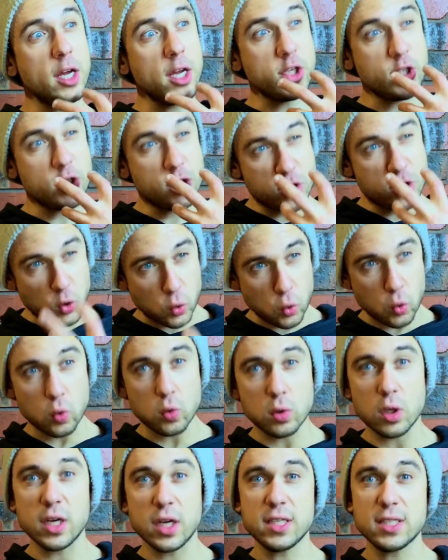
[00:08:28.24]
tool,
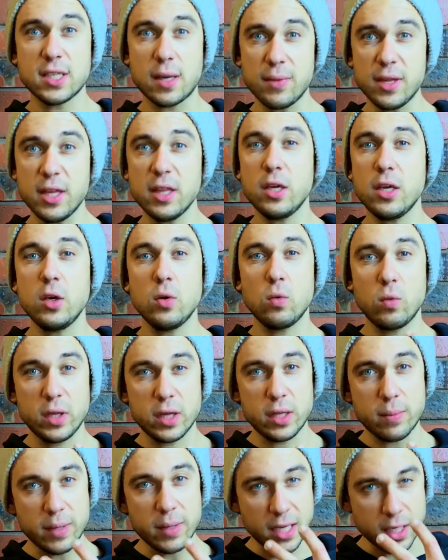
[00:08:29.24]
like something that you really
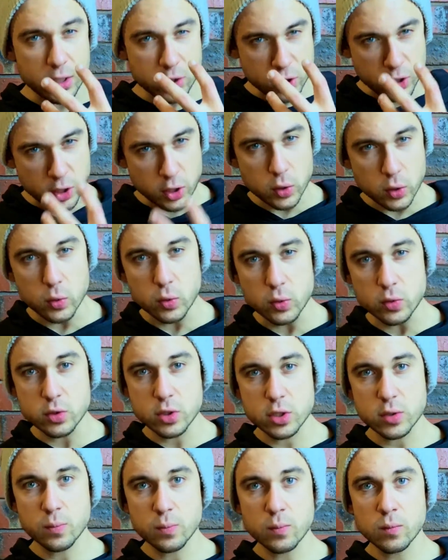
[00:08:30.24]
begin to use.
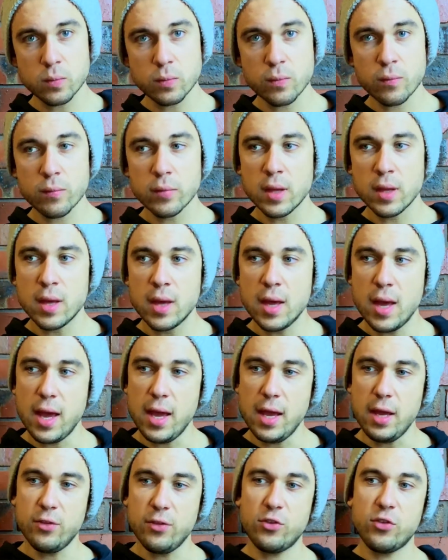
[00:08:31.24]

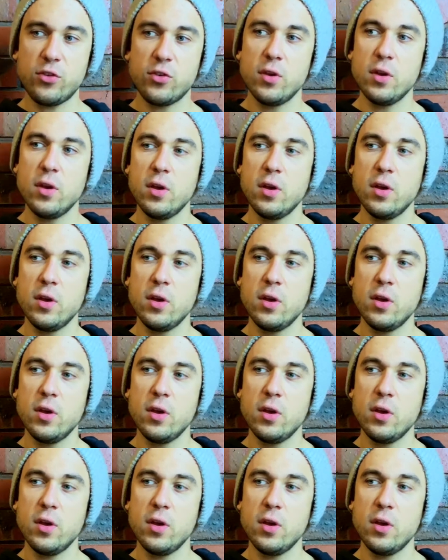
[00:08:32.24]
It's